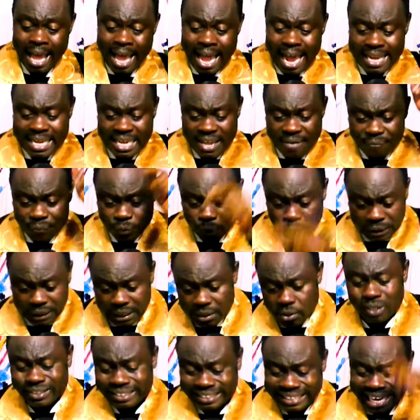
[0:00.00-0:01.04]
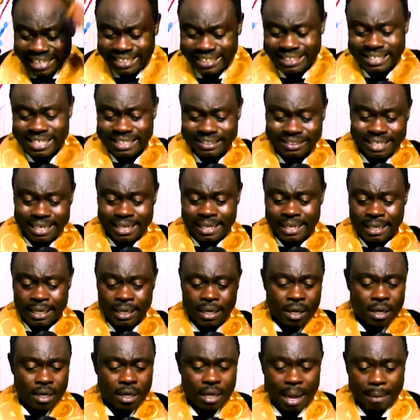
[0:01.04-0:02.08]
And if you did not start yesterday,
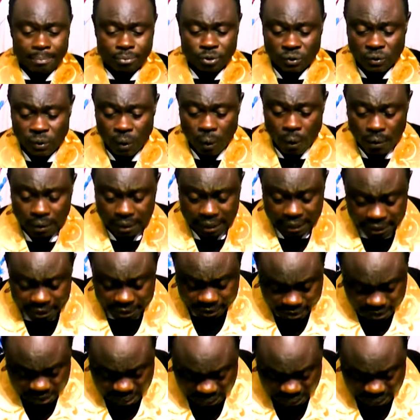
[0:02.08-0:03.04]
I'm sorry,